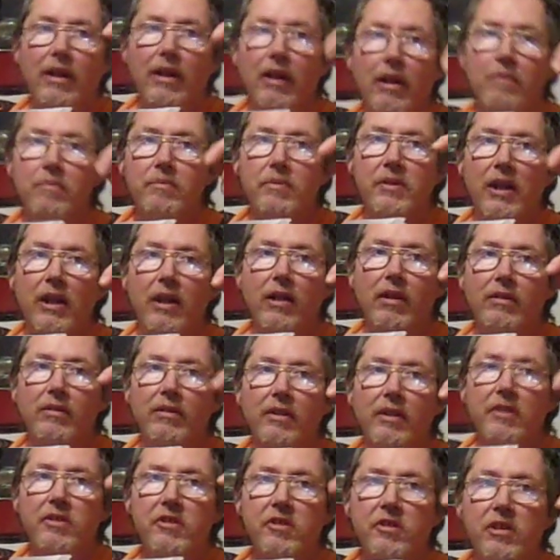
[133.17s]
that comes
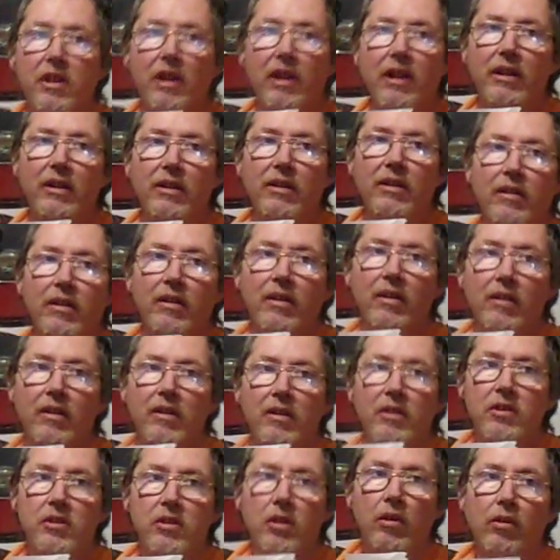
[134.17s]
out and it's not
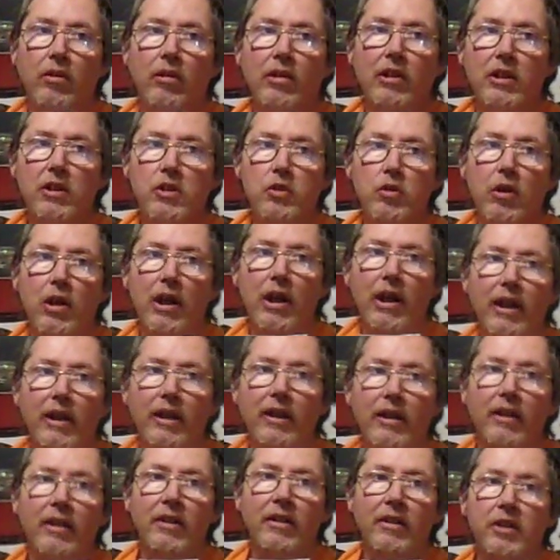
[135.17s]
totally
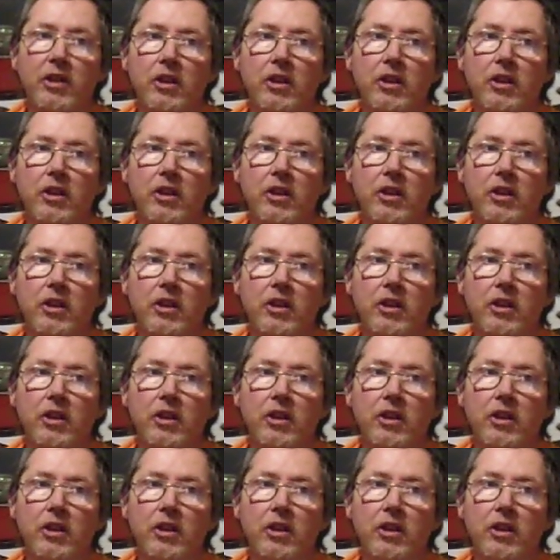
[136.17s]
dry,